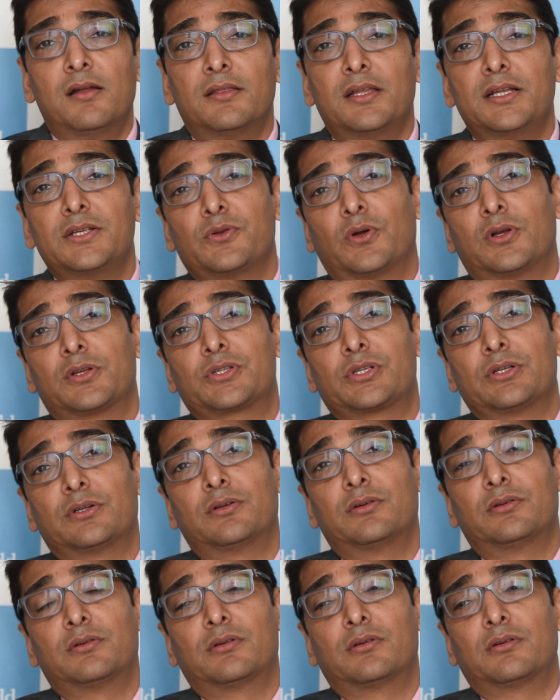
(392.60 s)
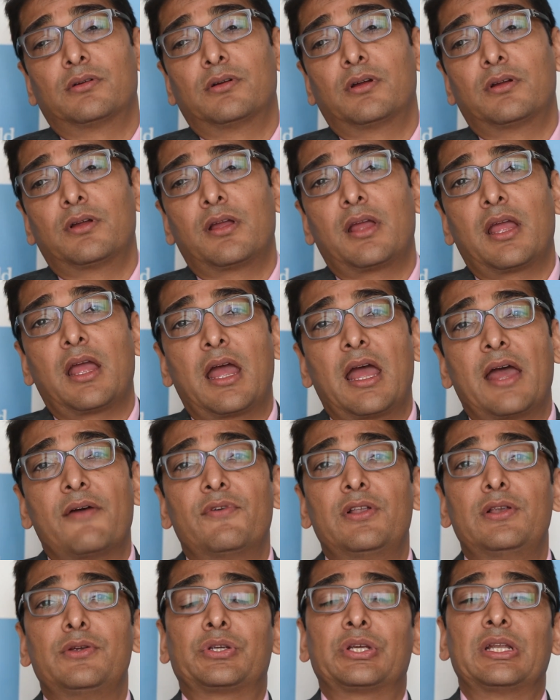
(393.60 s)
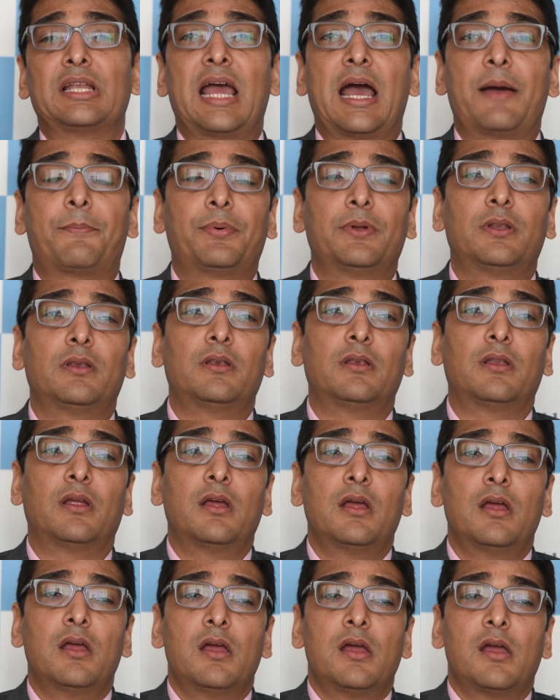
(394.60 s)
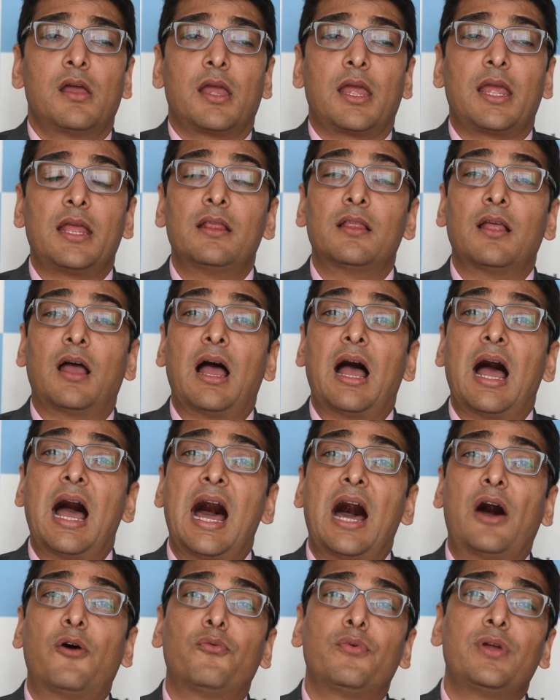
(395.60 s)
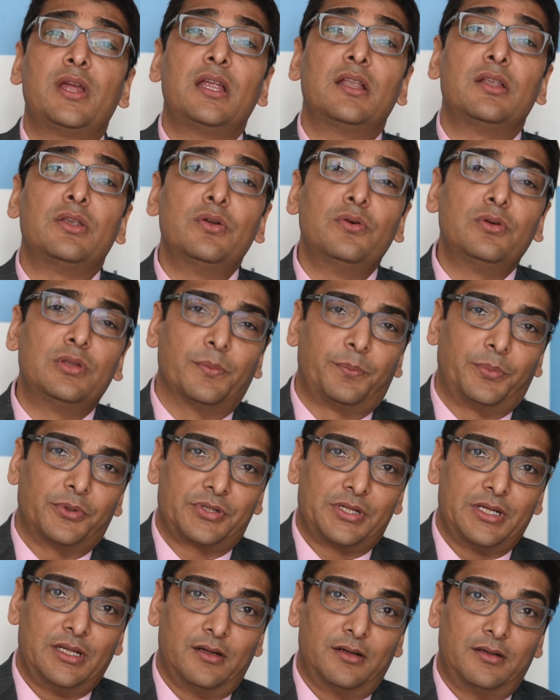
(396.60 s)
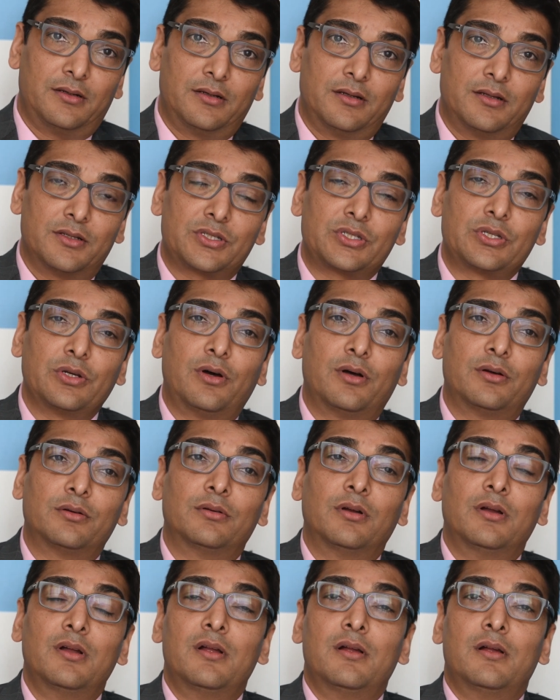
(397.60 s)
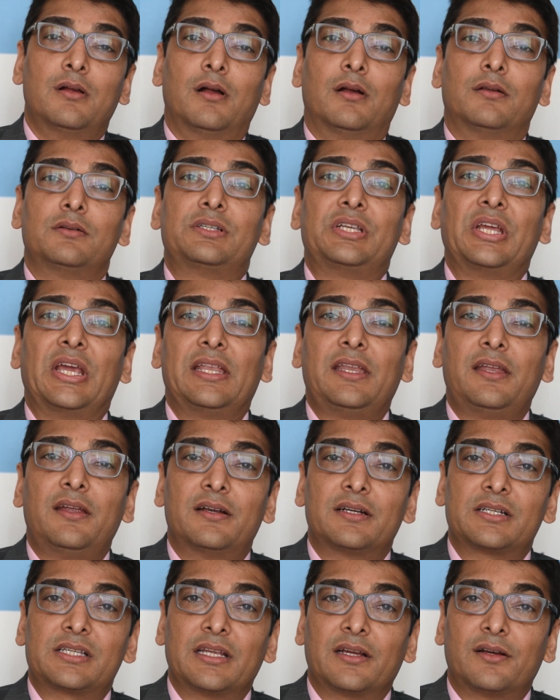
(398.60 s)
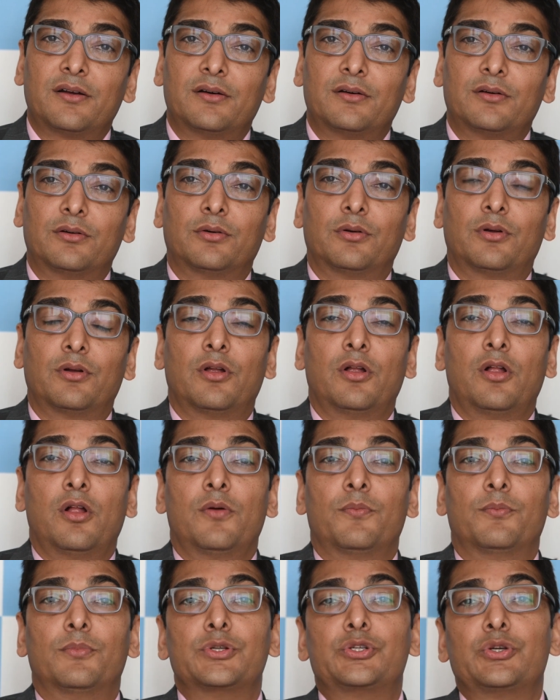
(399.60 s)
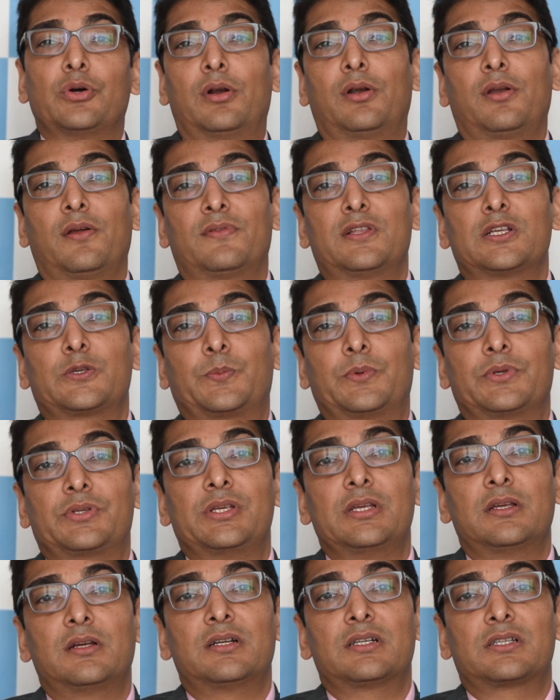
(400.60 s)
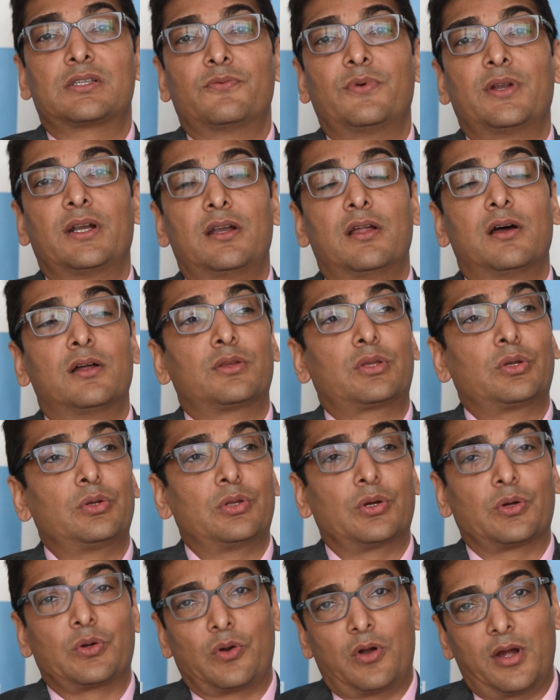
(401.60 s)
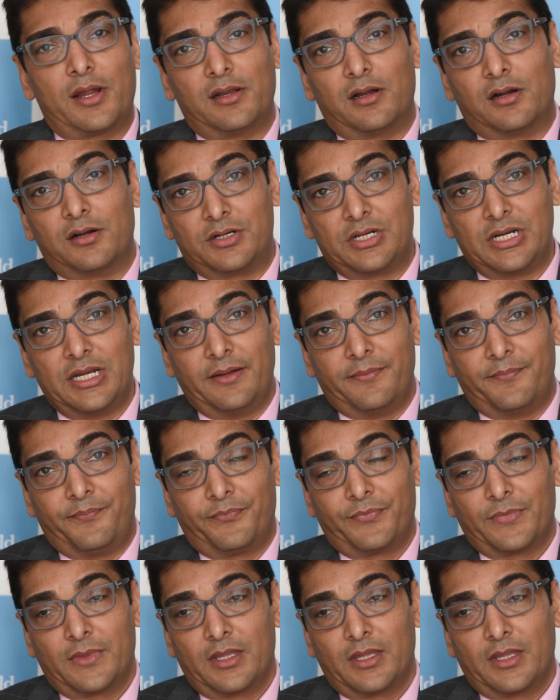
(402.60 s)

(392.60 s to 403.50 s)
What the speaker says: There is also evolution happen in how we do the procedure. So 10 years ago, majority of these procedures were done through the groin artery.